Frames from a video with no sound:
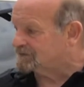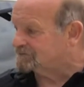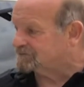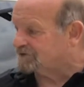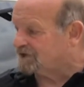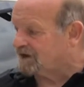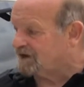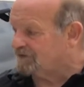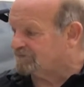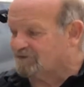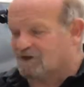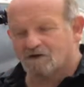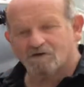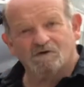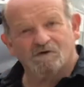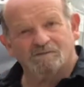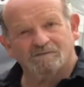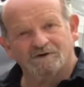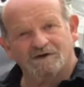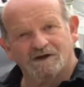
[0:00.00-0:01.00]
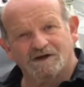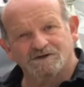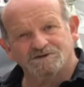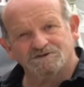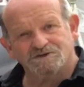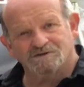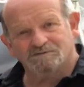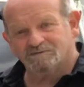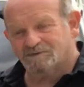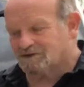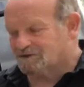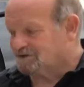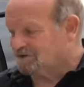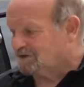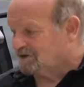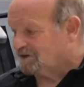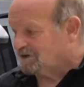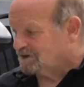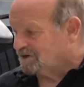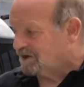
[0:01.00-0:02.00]
to have that combination, but
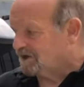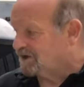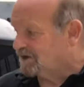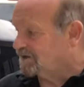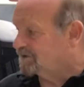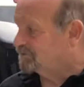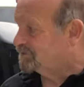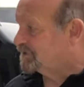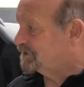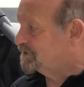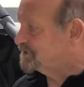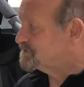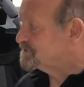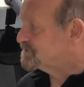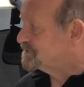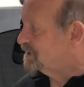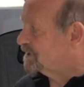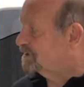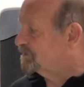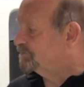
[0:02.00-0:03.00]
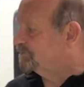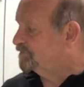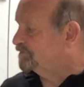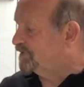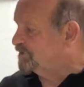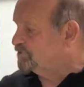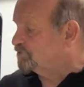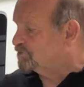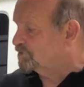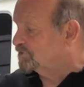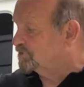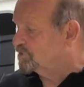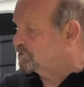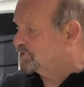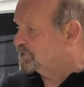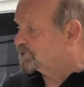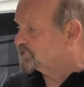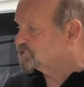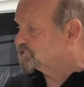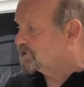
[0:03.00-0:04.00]
it's been through the
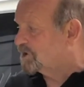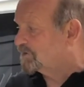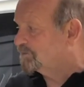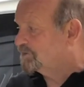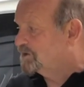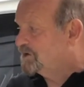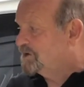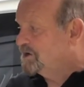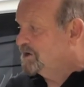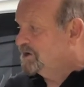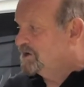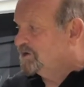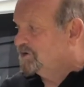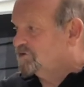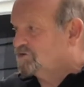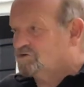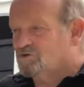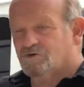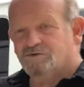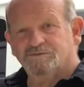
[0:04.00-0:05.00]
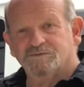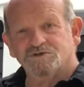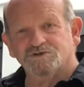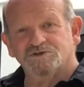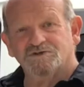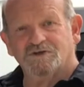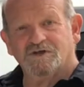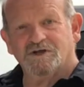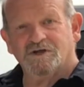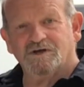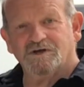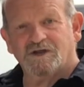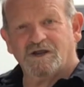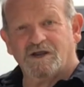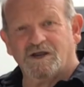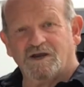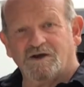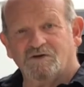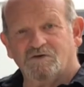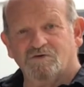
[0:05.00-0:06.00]
workshop, good machine
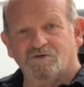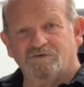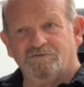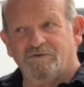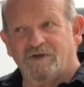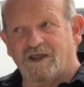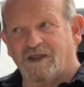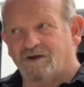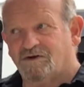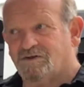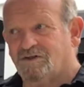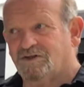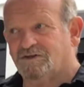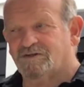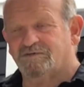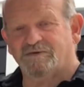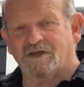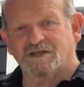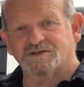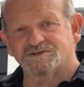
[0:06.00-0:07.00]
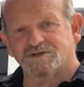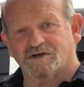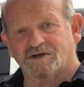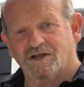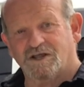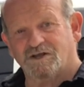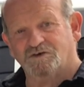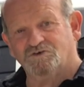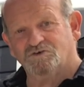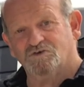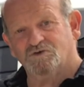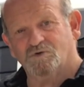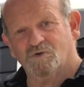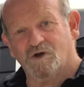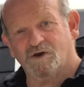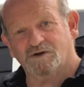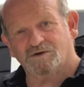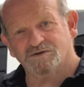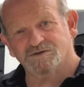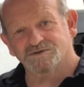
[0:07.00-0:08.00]
and a good van. I think the van's only had 2
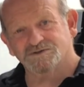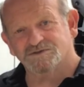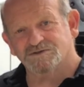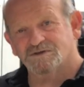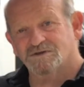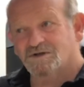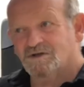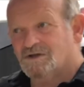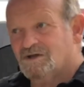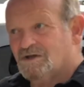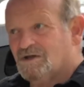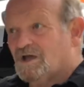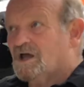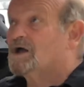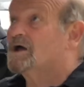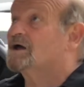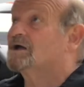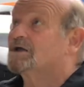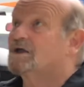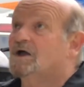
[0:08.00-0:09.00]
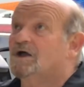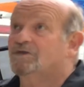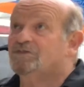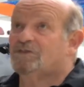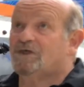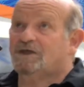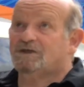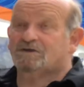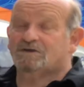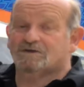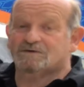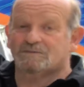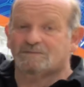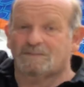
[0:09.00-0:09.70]
owners. Okay, thank you.